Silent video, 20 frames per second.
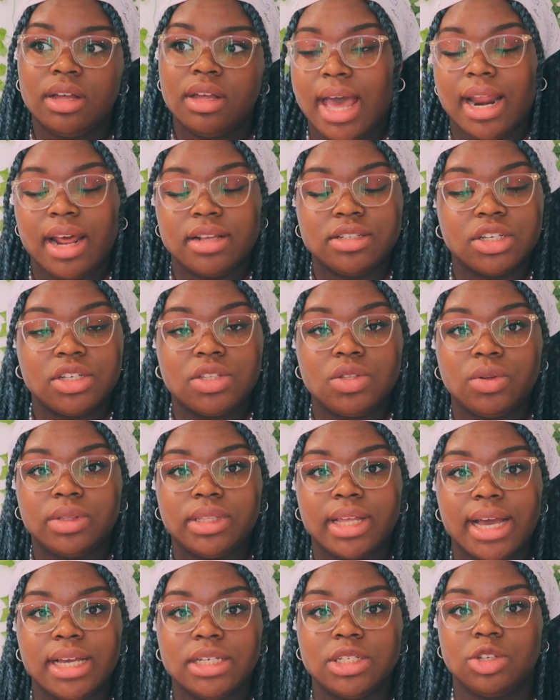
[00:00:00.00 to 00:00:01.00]
I just thought
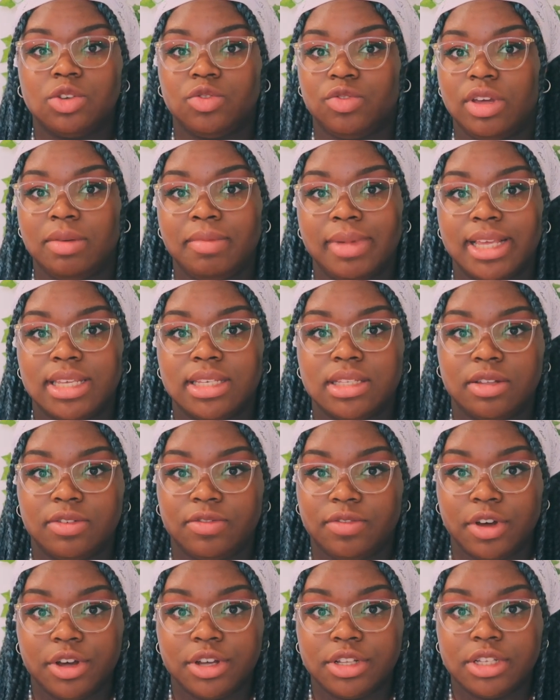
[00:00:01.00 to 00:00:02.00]
that I should remix the
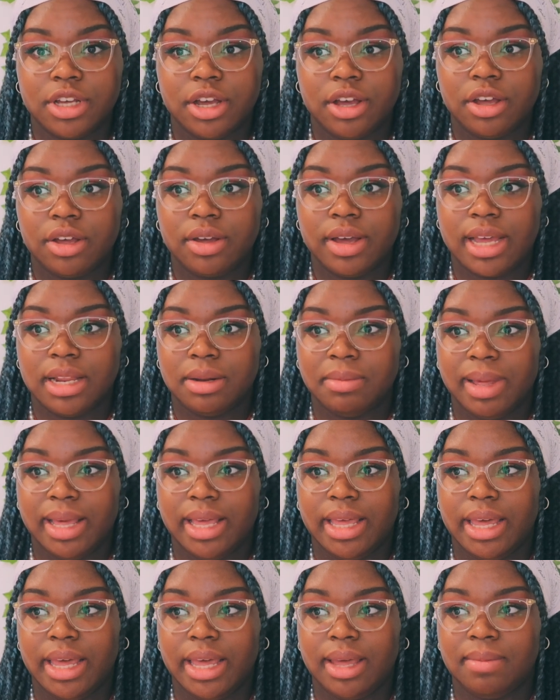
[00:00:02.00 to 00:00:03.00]
photo and
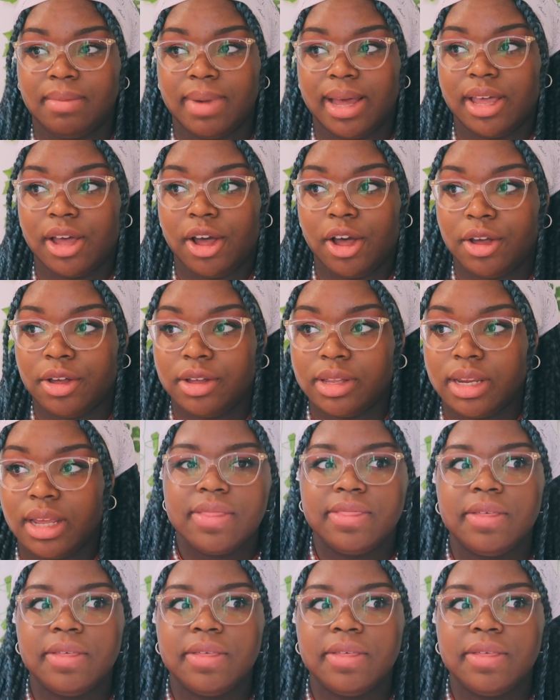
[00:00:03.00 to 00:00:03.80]
make it my own.